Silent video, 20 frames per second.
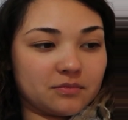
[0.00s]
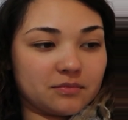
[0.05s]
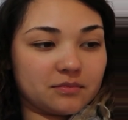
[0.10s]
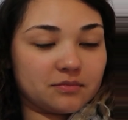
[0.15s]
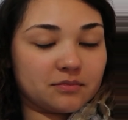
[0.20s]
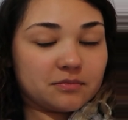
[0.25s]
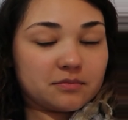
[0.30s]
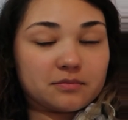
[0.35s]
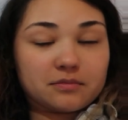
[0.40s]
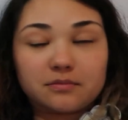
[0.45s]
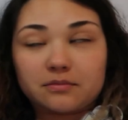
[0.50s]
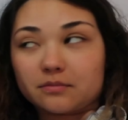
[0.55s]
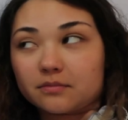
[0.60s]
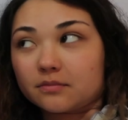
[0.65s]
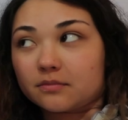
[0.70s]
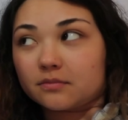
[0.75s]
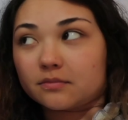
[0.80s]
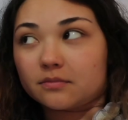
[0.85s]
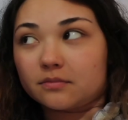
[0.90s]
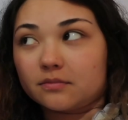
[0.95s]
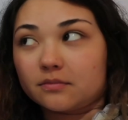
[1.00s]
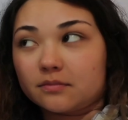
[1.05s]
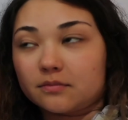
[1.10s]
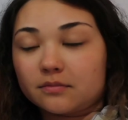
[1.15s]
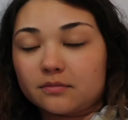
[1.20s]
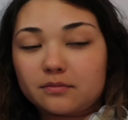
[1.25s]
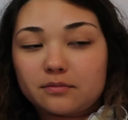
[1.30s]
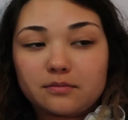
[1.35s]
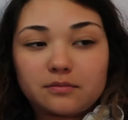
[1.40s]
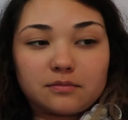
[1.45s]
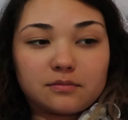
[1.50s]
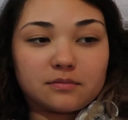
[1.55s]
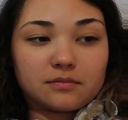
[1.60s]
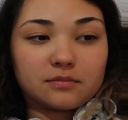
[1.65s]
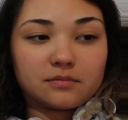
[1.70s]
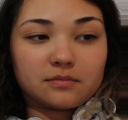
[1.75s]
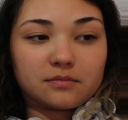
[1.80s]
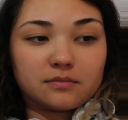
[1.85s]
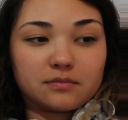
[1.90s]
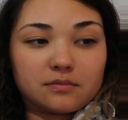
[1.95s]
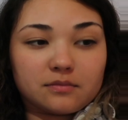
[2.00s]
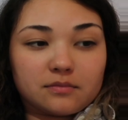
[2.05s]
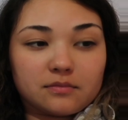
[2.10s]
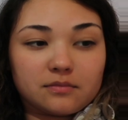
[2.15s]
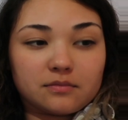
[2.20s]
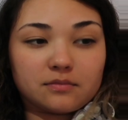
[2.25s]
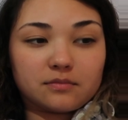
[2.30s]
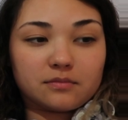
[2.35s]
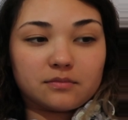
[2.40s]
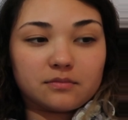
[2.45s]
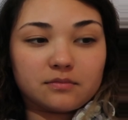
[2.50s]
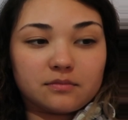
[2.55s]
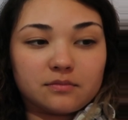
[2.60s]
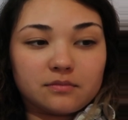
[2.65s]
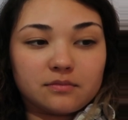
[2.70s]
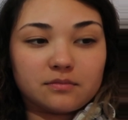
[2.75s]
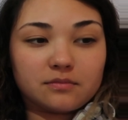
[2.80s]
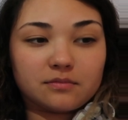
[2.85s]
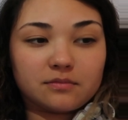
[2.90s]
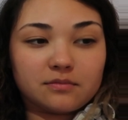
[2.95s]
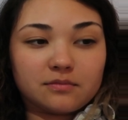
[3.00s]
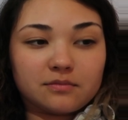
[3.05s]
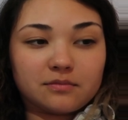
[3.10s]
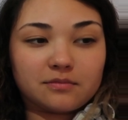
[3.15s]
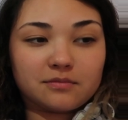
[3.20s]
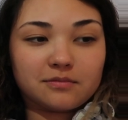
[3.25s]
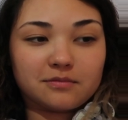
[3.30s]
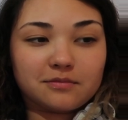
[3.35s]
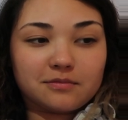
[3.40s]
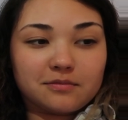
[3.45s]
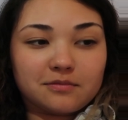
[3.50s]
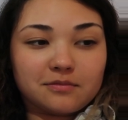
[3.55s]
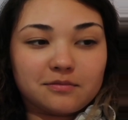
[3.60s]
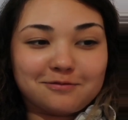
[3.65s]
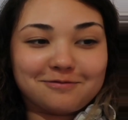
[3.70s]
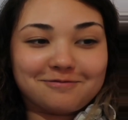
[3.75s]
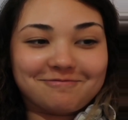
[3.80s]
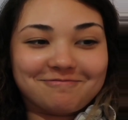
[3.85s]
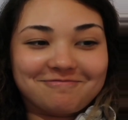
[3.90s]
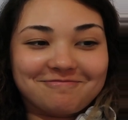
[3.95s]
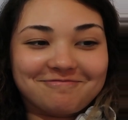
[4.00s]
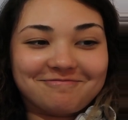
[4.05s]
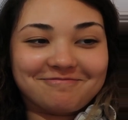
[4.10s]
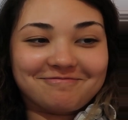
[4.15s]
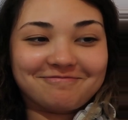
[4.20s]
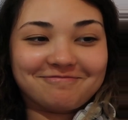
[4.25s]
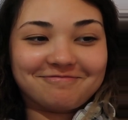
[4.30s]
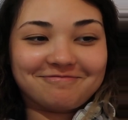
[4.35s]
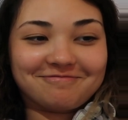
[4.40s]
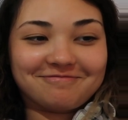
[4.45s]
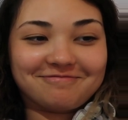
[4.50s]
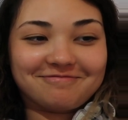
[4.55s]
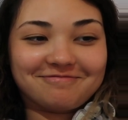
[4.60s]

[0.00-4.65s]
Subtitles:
[no speech]